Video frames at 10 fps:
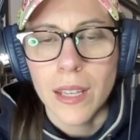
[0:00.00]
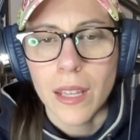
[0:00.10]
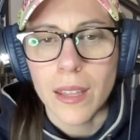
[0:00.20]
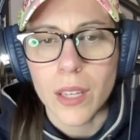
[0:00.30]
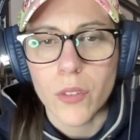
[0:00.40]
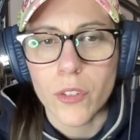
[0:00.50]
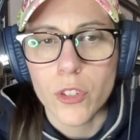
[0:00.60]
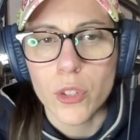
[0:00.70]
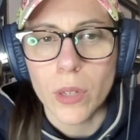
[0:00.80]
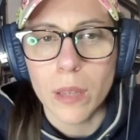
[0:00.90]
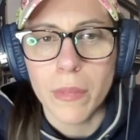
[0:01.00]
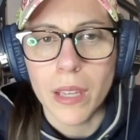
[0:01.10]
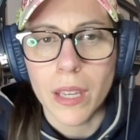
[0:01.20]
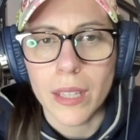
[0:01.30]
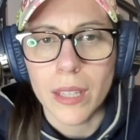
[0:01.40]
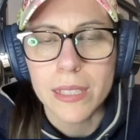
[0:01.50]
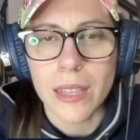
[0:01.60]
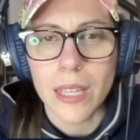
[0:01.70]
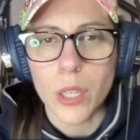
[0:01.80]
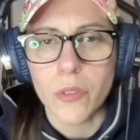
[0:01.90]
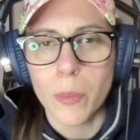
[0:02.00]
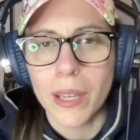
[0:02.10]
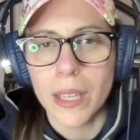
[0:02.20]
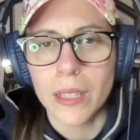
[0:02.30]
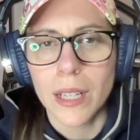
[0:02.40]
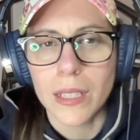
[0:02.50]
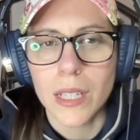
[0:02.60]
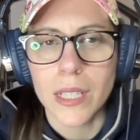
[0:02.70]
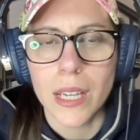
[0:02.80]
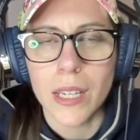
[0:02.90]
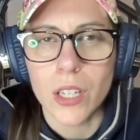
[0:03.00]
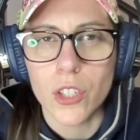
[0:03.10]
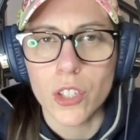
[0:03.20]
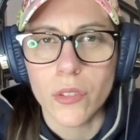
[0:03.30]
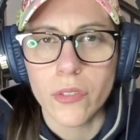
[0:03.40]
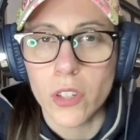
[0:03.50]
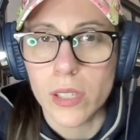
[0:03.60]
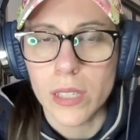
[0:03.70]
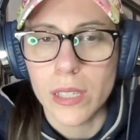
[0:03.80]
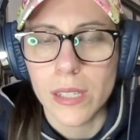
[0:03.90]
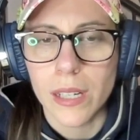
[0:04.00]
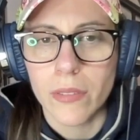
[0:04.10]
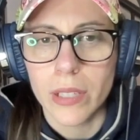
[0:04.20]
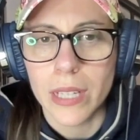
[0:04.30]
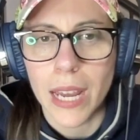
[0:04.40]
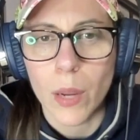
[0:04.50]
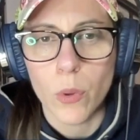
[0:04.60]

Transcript: Thank you for joining me. I'd like to thank you for making Locked On Yankees your first listen every day.